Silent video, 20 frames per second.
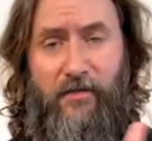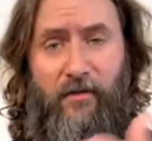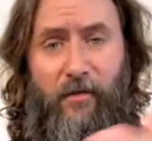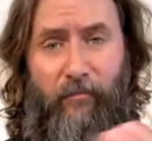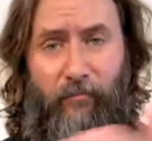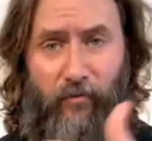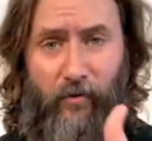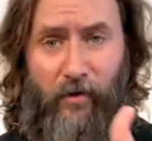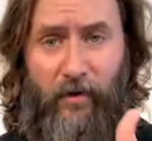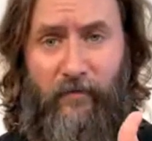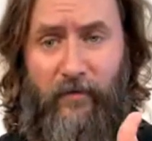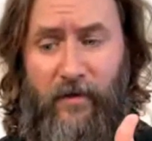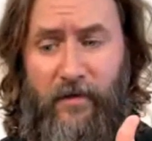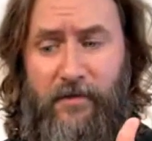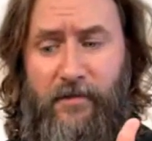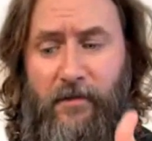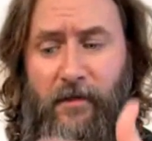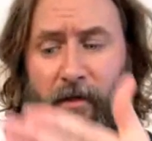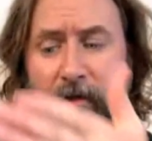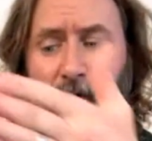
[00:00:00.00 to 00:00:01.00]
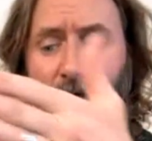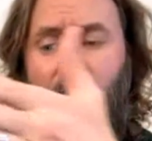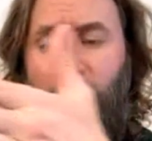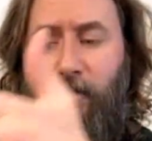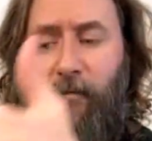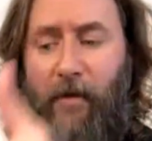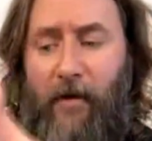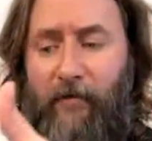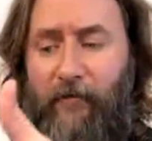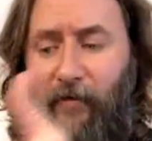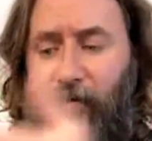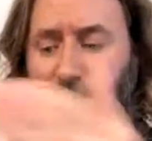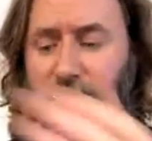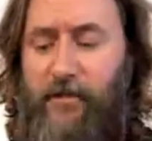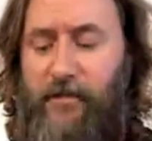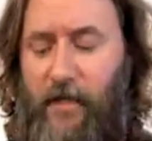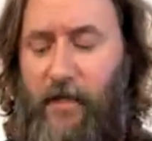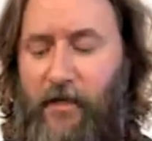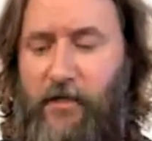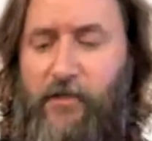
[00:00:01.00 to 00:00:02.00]
into the previous. So my
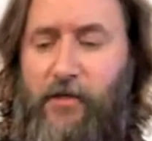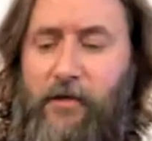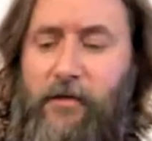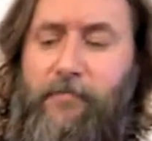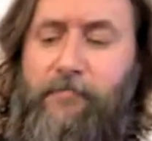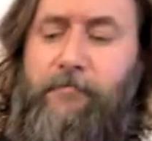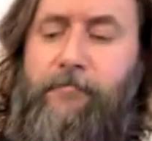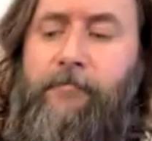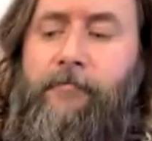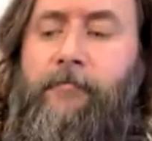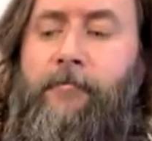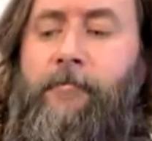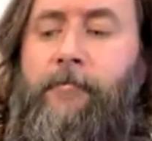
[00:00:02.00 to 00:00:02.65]
first section,